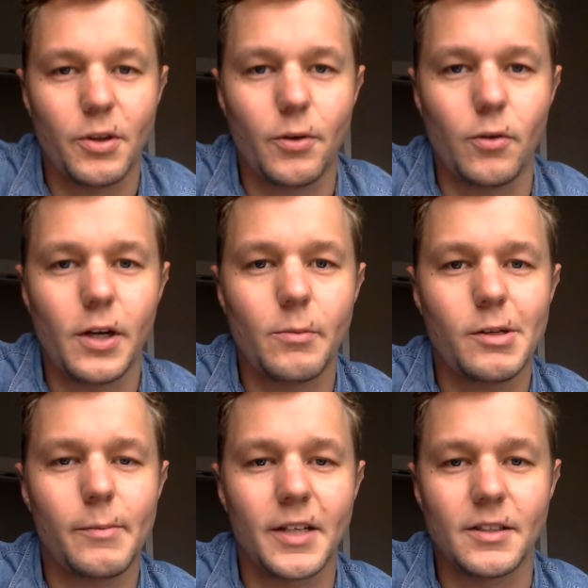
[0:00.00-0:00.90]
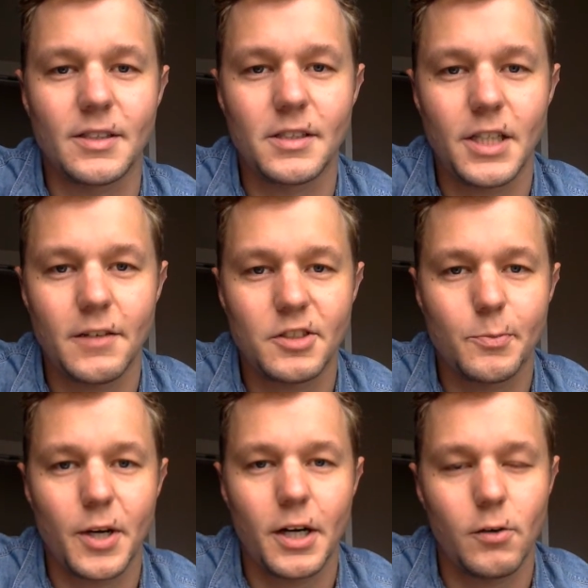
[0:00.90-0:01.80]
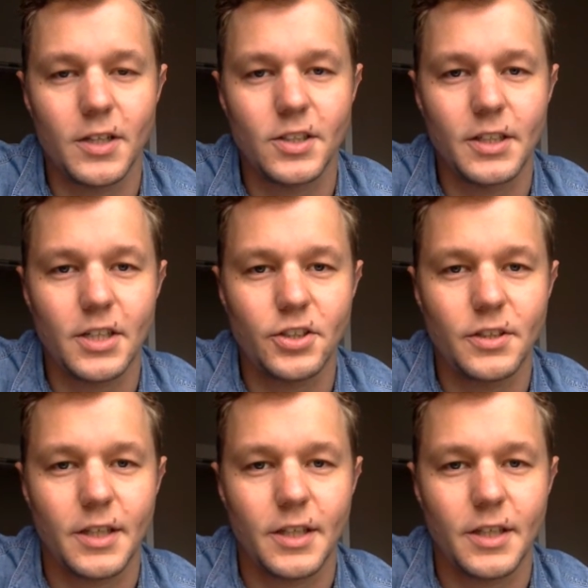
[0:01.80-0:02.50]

with you a little bit about the Steve Spurrier resignation.